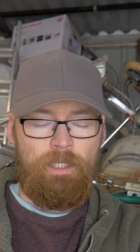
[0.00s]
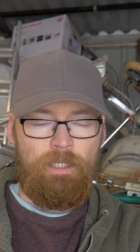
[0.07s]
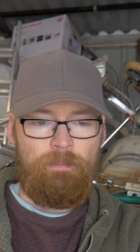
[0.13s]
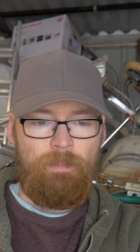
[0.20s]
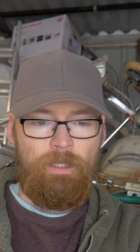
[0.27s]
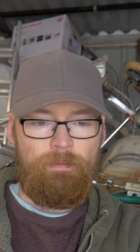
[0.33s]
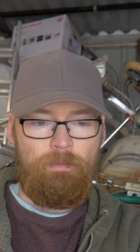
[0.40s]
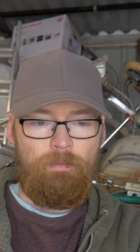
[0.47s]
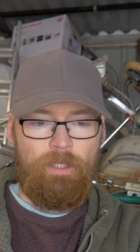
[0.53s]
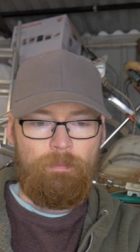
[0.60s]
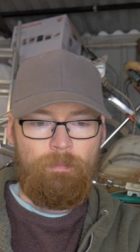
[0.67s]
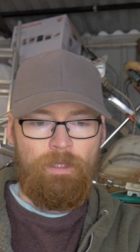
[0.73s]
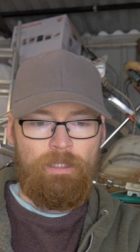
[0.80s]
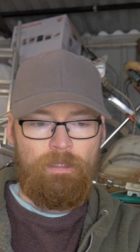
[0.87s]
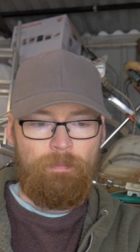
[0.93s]
and maybe a
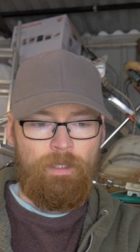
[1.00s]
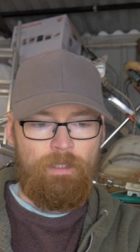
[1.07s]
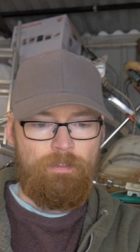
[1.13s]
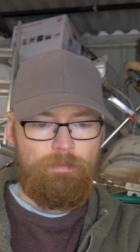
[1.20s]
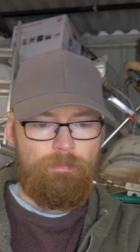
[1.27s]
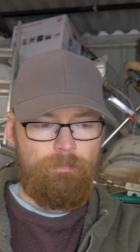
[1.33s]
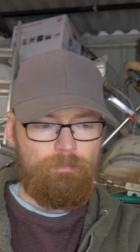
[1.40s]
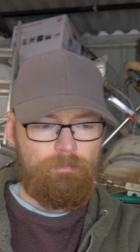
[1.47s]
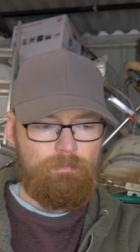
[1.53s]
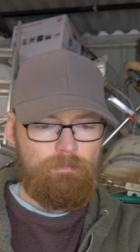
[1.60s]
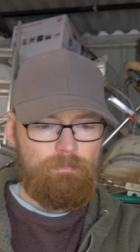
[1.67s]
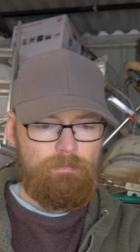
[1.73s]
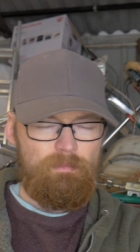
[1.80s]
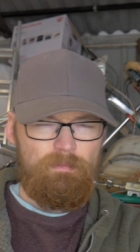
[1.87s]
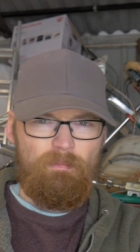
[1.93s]
Wikipedia page.
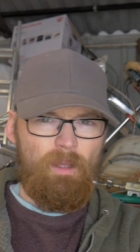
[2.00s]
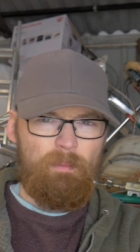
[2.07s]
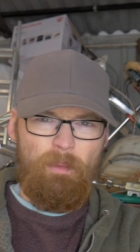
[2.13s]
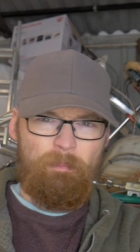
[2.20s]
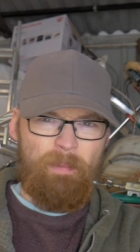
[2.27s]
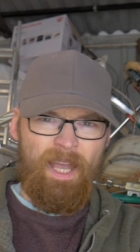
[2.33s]
But